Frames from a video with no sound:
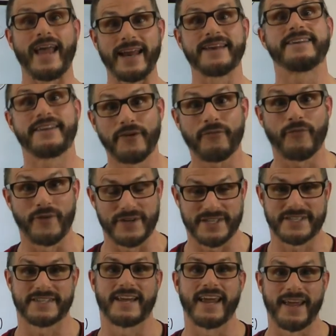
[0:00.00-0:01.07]
and different
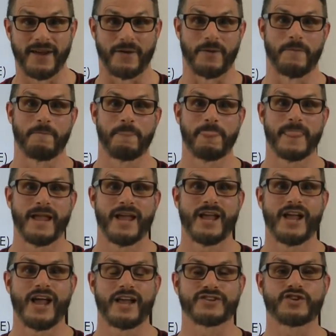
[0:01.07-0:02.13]
scale.
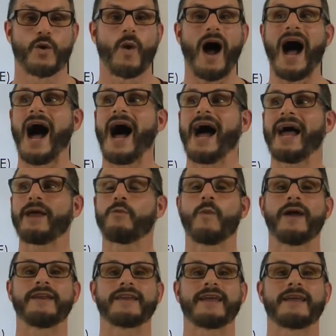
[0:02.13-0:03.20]
So I
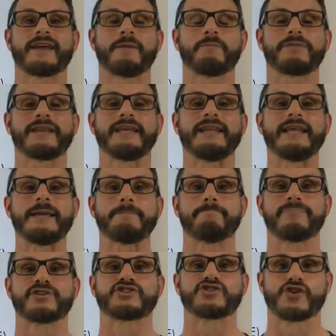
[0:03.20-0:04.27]
went completely
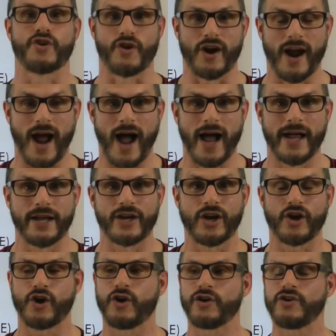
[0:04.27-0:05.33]
berserk. I
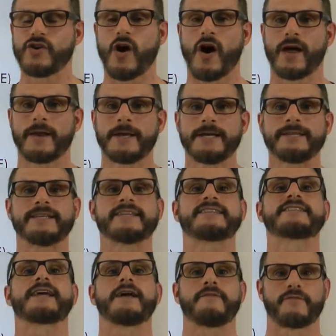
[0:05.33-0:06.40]
could not
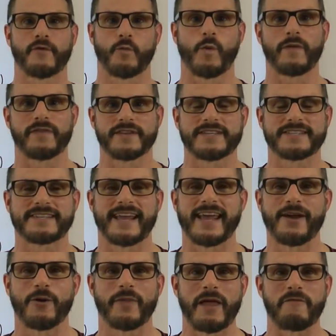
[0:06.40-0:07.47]
decipher what the
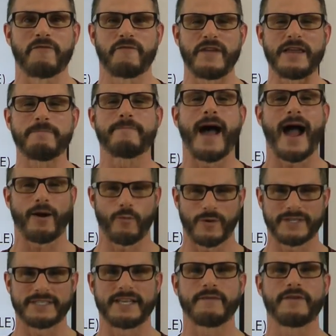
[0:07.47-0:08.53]
scale and that feedback
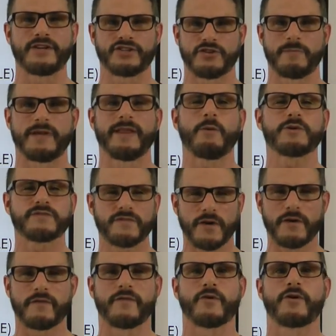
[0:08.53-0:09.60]
was giving to me. And that was
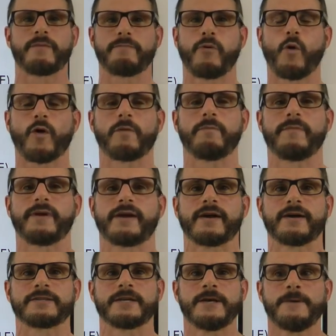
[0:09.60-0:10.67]
very, very important
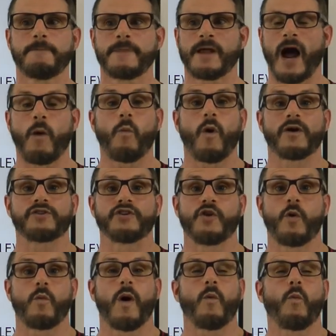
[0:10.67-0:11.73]
because I wanted to
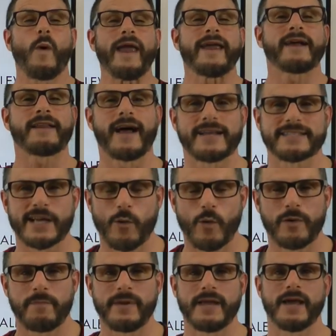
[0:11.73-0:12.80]
know what weight class I
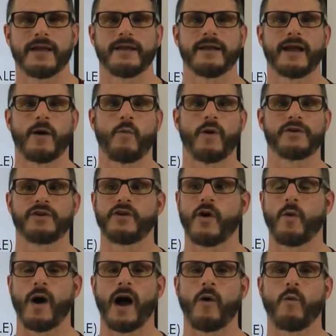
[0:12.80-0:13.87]
would be in, and I wanted to
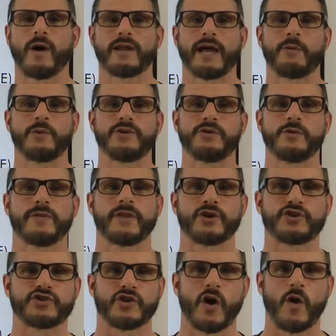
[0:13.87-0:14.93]
know how well I would do at the
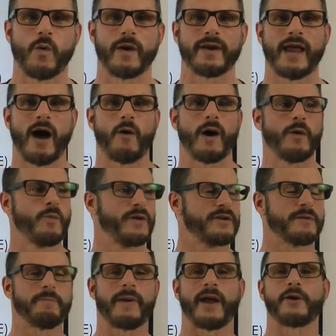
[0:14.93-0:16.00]
show and how I would
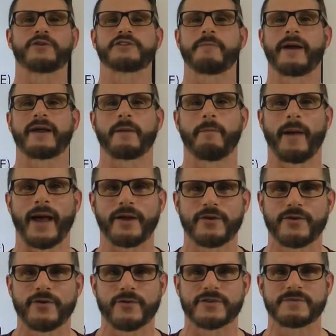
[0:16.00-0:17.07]
compare to my
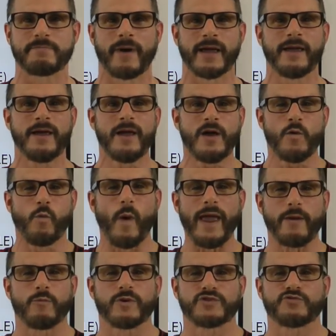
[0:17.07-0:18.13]
competitors. And my
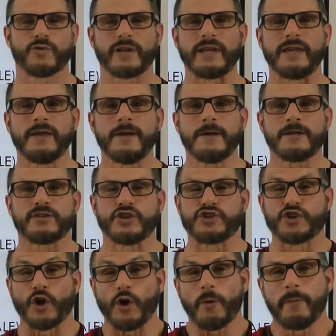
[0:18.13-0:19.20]
weight was really
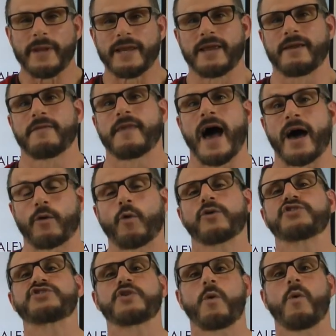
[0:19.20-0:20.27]
determining that,
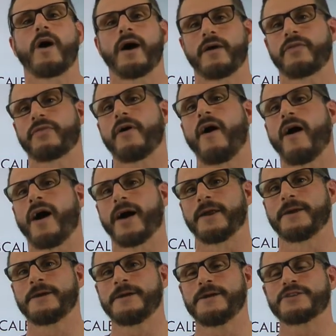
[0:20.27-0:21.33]
or so I
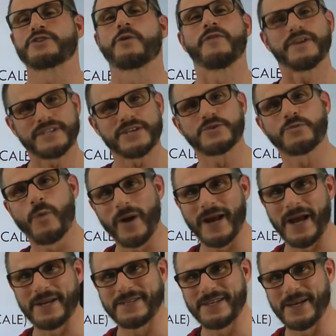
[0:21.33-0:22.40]
thought. So this is what
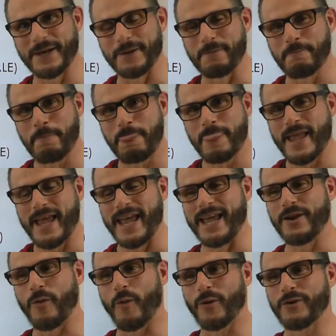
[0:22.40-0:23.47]
I did.
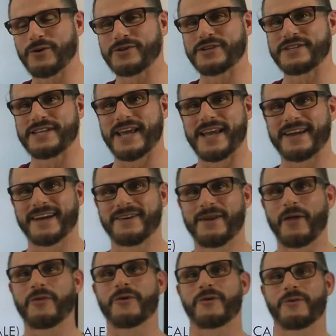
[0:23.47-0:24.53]
In order to take
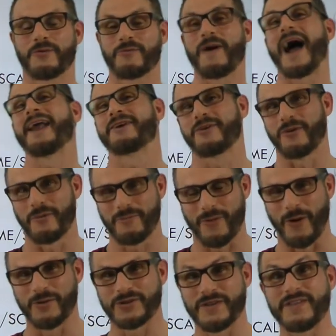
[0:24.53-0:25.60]
another radical
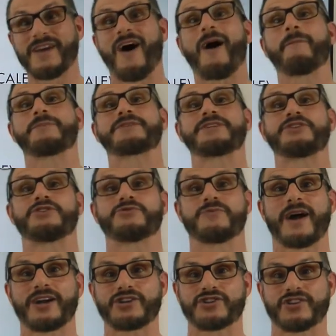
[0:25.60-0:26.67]
approach in the opposite
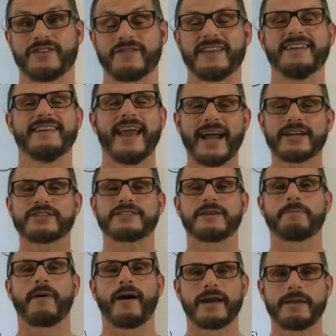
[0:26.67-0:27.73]
direction, the
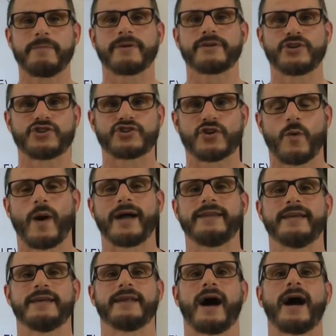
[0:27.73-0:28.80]
next bodybuilding show I
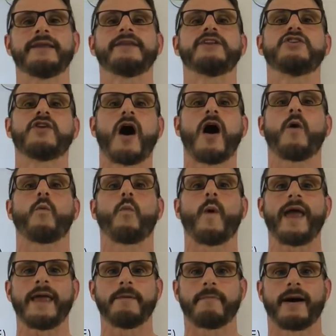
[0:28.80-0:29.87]
did not
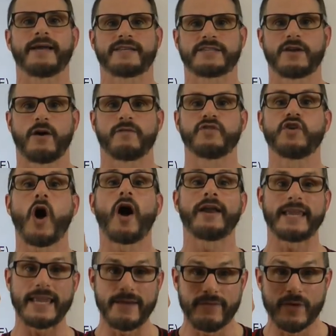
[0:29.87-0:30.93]
weigh myself,
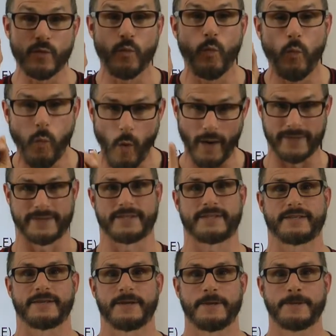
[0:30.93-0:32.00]
not even
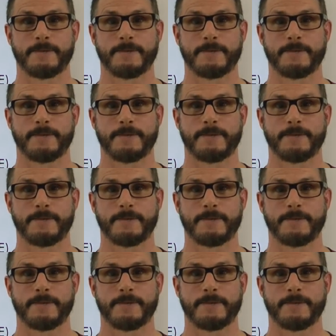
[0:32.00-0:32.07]
once,